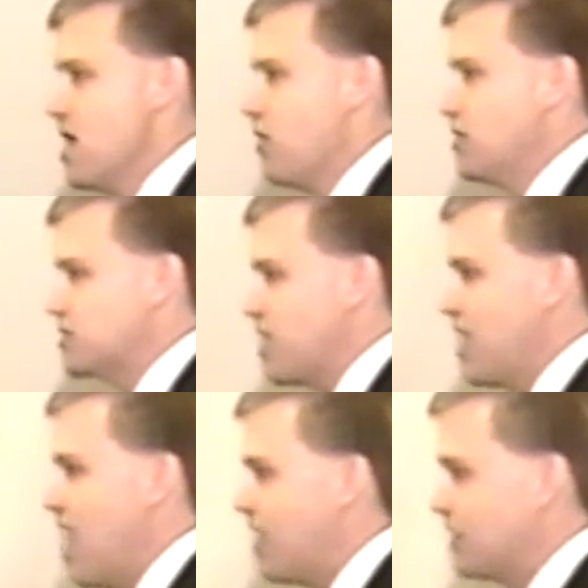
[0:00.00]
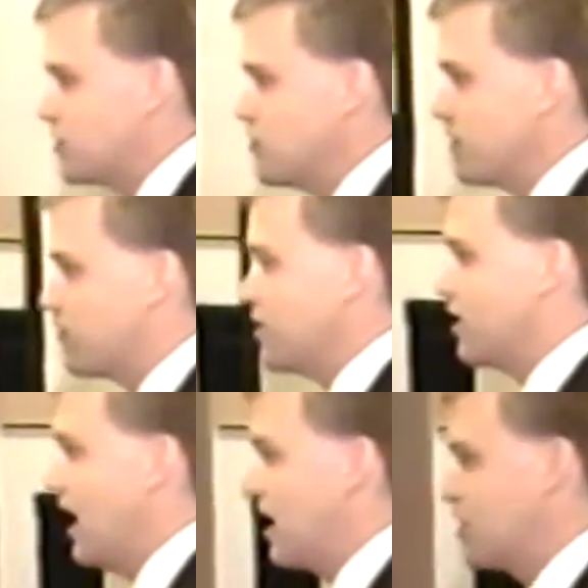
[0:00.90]
And we started out at 2 or 3
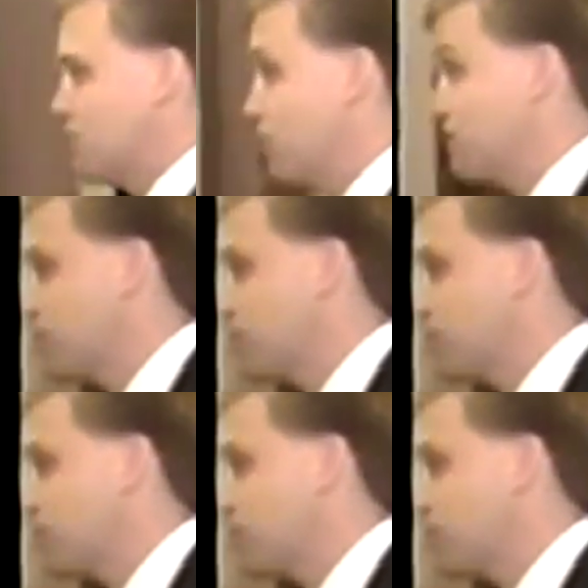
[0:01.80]
o'clock in the morning